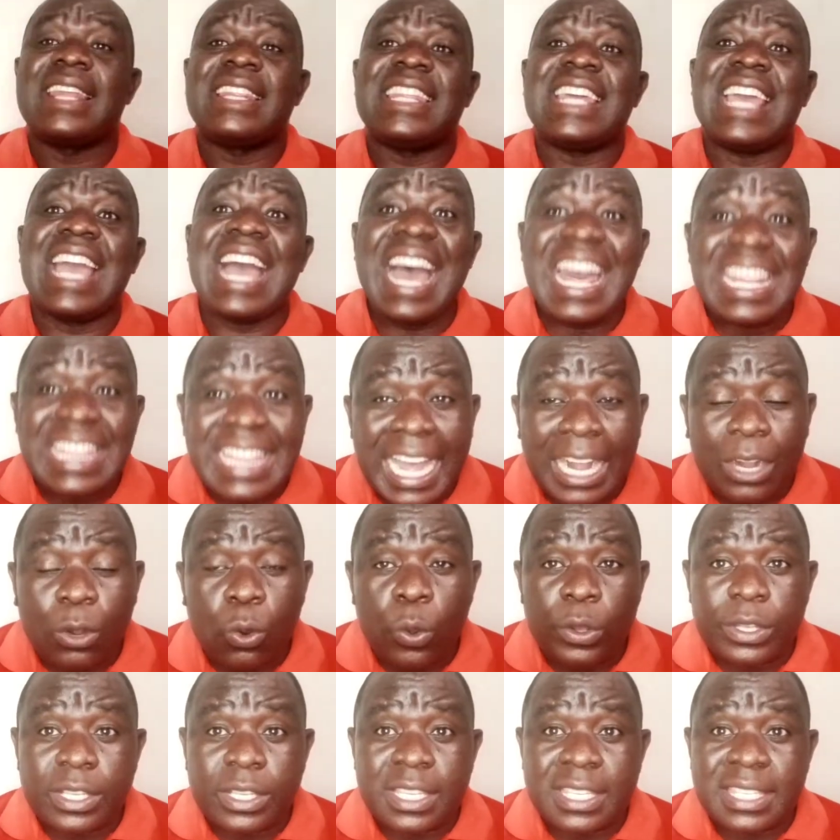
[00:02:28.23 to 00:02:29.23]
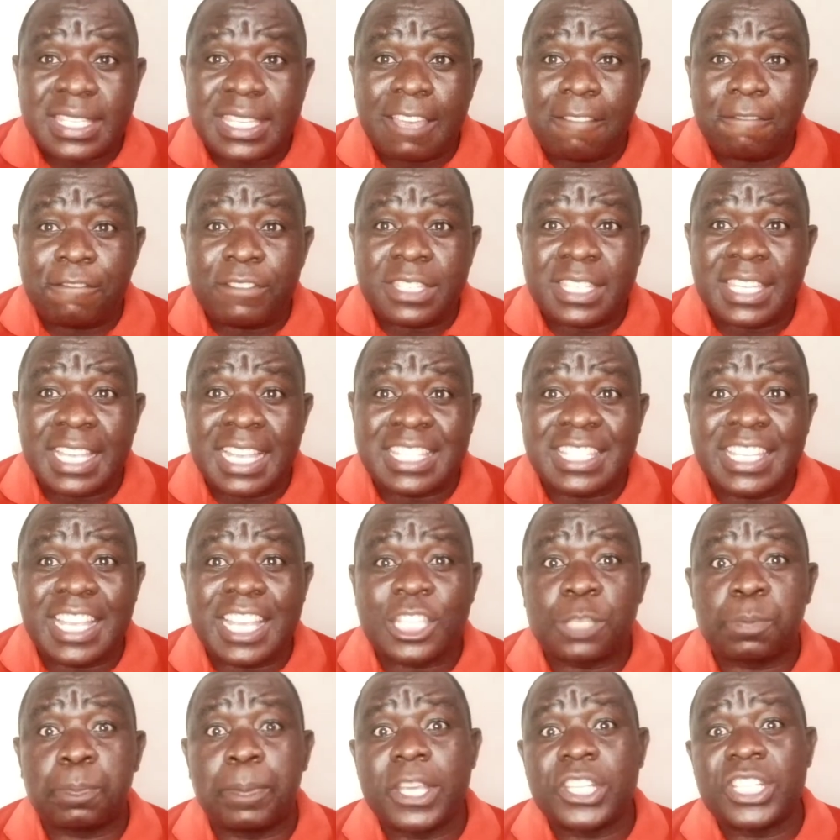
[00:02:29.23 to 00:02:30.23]
The other coach services,
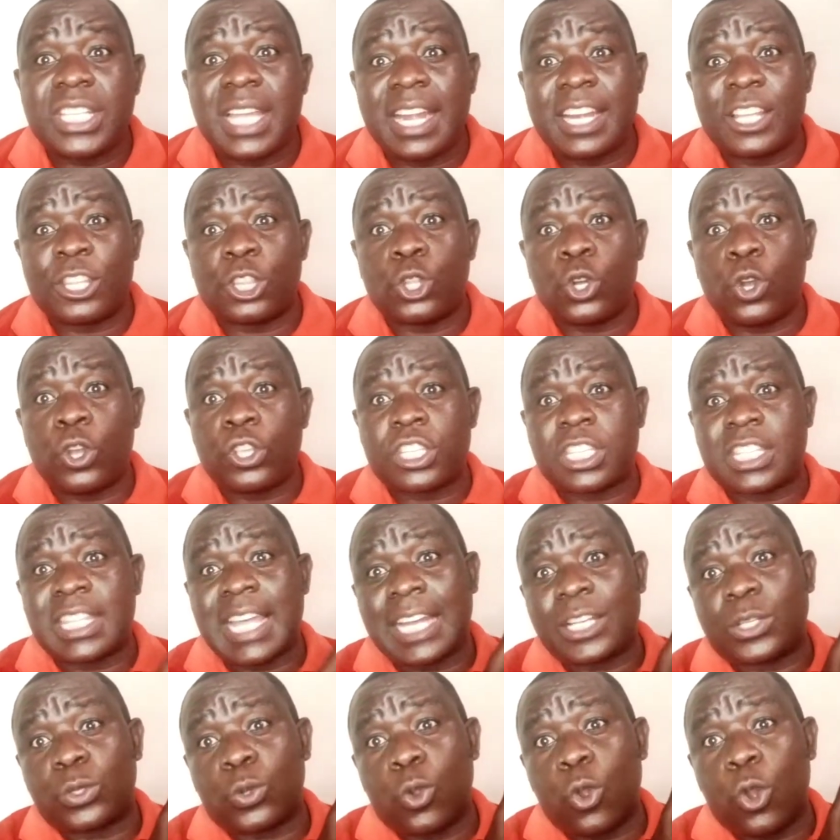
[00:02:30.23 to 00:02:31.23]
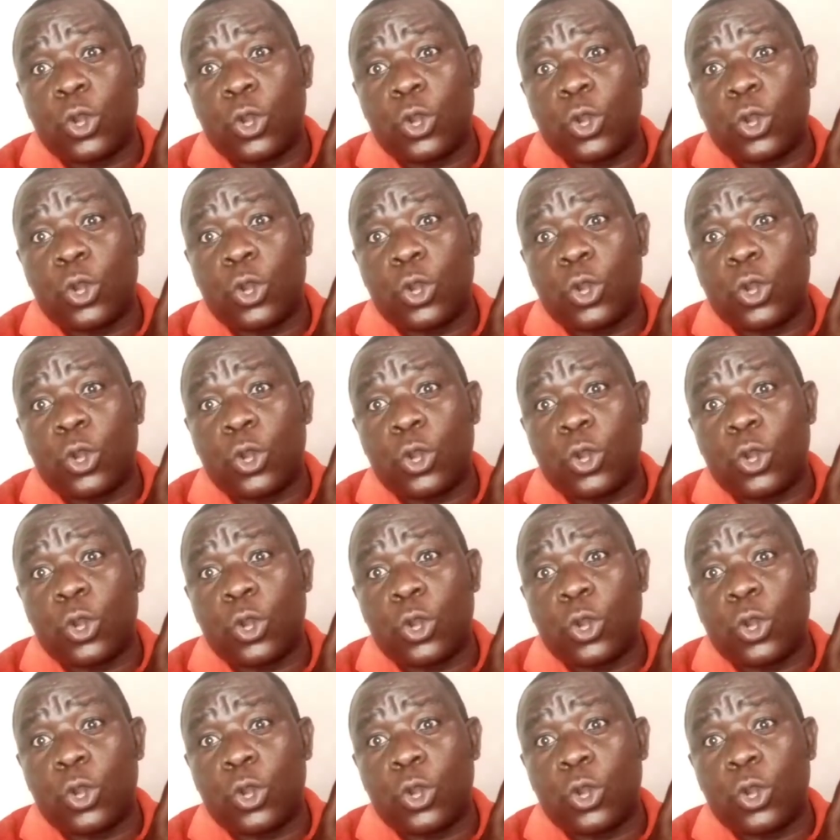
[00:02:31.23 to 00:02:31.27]
especially those that